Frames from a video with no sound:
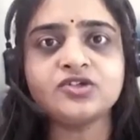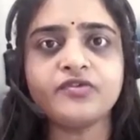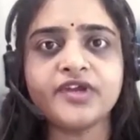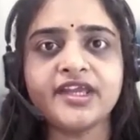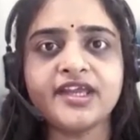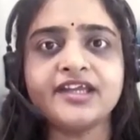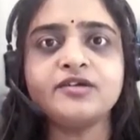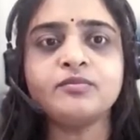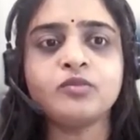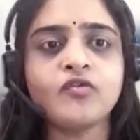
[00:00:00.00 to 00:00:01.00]
of AI
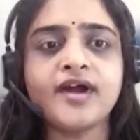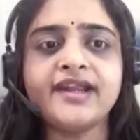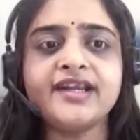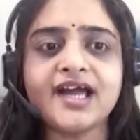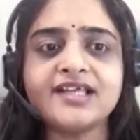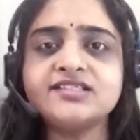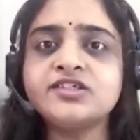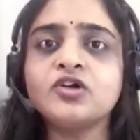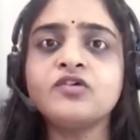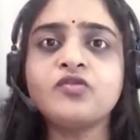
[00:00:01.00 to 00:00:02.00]
provide
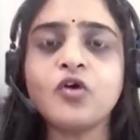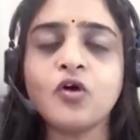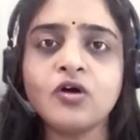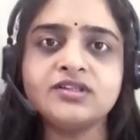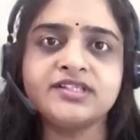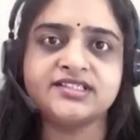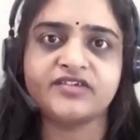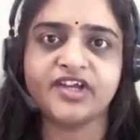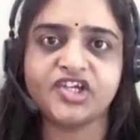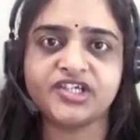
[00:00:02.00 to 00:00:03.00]
answer of all this
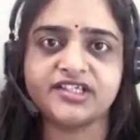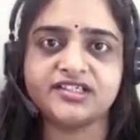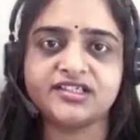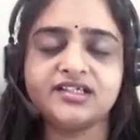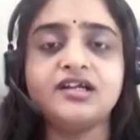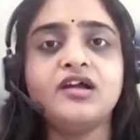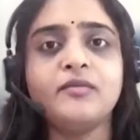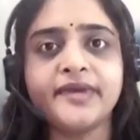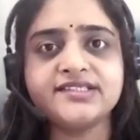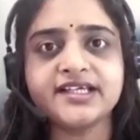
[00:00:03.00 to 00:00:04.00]
question.
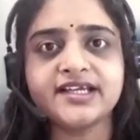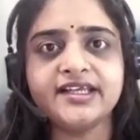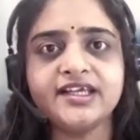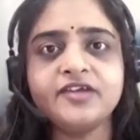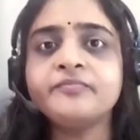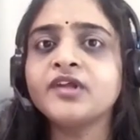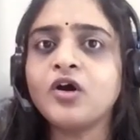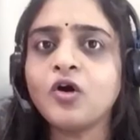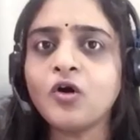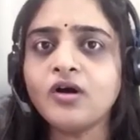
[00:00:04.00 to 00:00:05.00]
Basically,
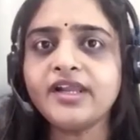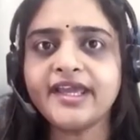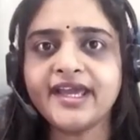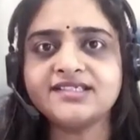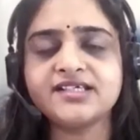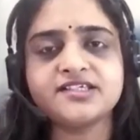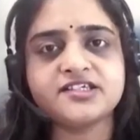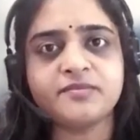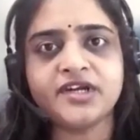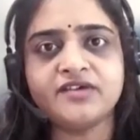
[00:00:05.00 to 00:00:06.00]
all AI
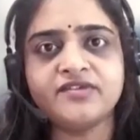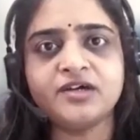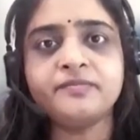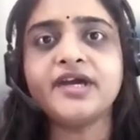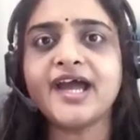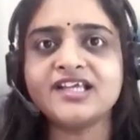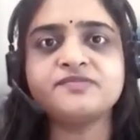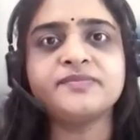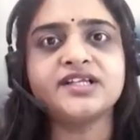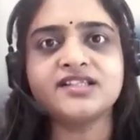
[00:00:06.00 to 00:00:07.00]
system developed as
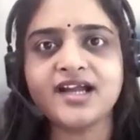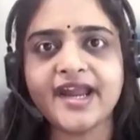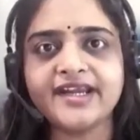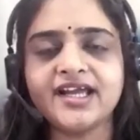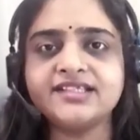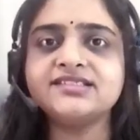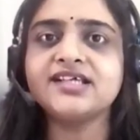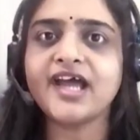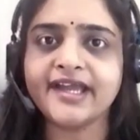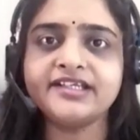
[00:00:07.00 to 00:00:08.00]
per the guidelines
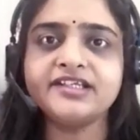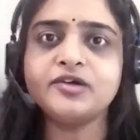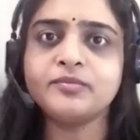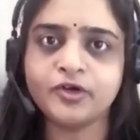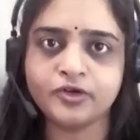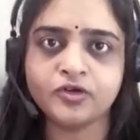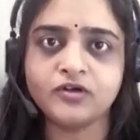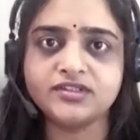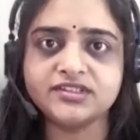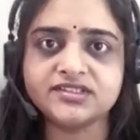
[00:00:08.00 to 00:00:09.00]
and
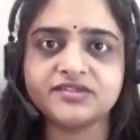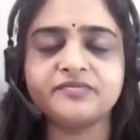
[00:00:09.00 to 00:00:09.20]
protocols.